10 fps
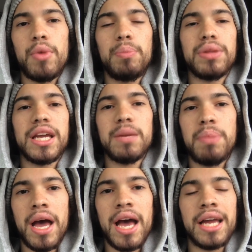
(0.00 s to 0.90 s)
We played
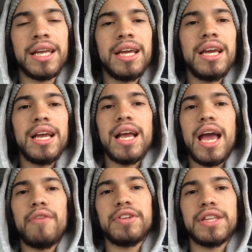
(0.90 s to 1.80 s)
bad.
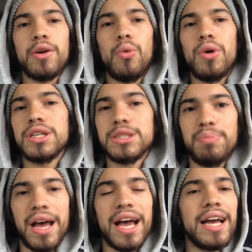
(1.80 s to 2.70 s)
Everything was
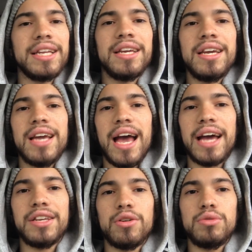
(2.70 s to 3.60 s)
bad.
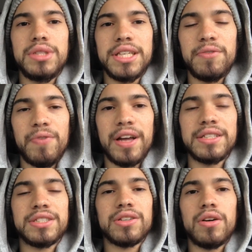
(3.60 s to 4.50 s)
Had no
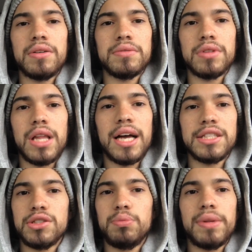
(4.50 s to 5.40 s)
defense.
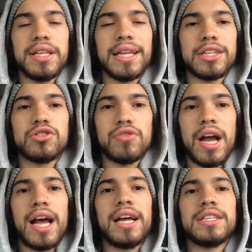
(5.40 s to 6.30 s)
Lonzo played like
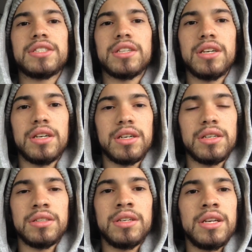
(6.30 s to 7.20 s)
trash.
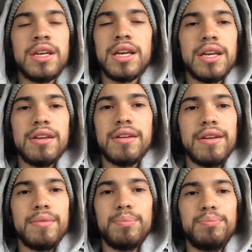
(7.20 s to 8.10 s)
The
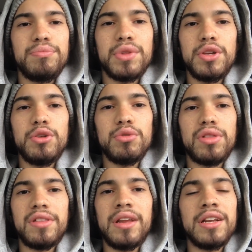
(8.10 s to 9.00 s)
youth
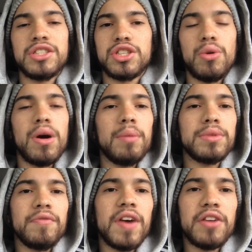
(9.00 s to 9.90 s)
didn't show up.
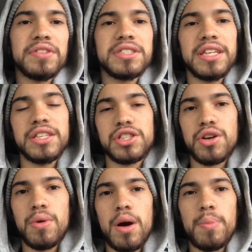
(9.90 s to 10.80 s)
The veterans didn't
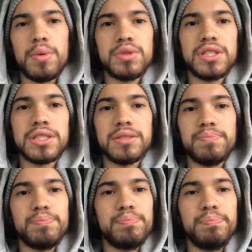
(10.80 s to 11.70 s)
show up. It was just a
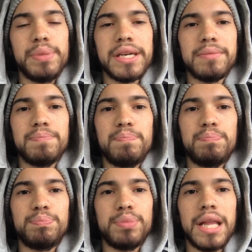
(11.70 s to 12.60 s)
big
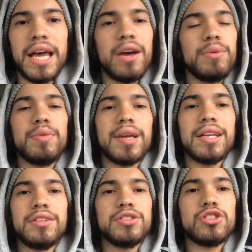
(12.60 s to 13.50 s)
blah. We were
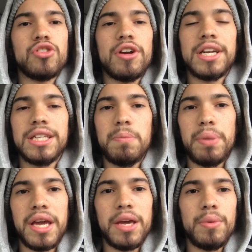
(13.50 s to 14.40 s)
getting destroyed in the
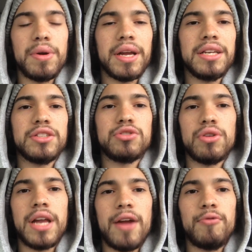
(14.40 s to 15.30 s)
paint. We were getting
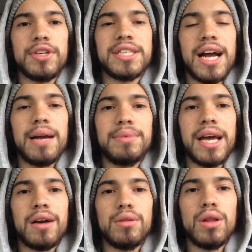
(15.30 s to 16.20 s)
destroyed every time
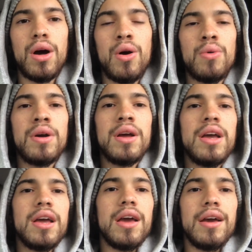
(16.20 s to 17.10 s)
down low.
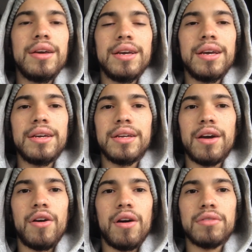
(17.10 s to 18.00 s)

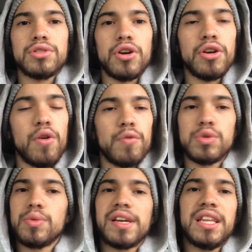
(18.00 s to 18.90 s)

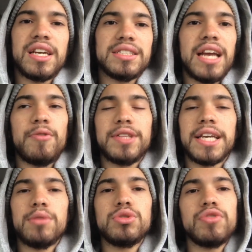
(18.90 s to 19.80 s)
Turnovers were killing us.
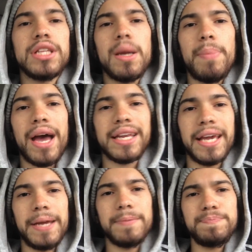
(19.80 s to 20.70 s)
Everything. It was really a bad
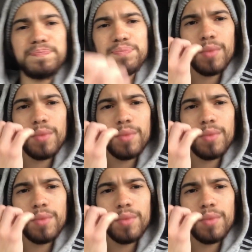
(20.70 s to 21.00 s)
game.